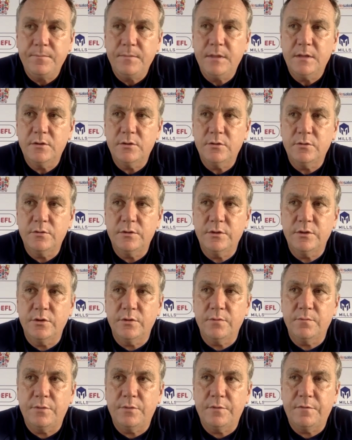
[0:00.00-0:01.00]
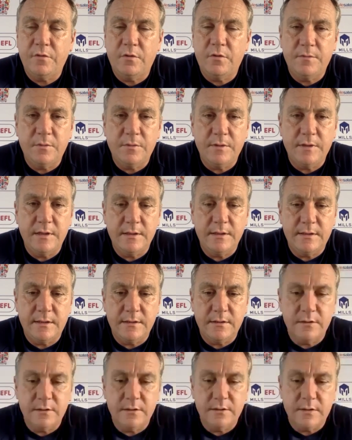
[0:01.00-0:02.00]
So to go and perform the way they did
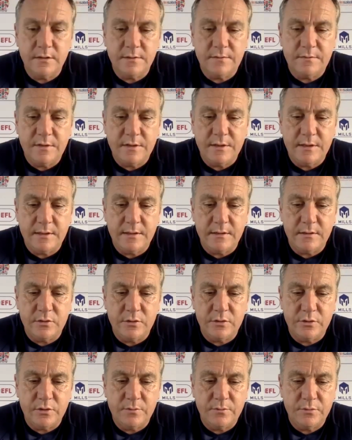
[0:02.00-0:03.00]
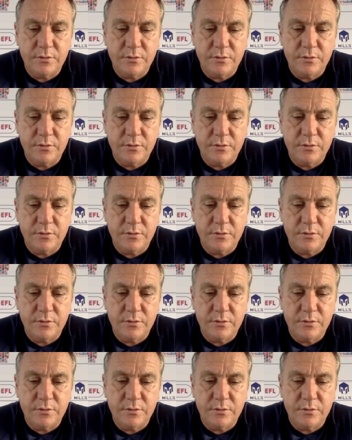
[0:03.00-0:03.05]
is every credit to them.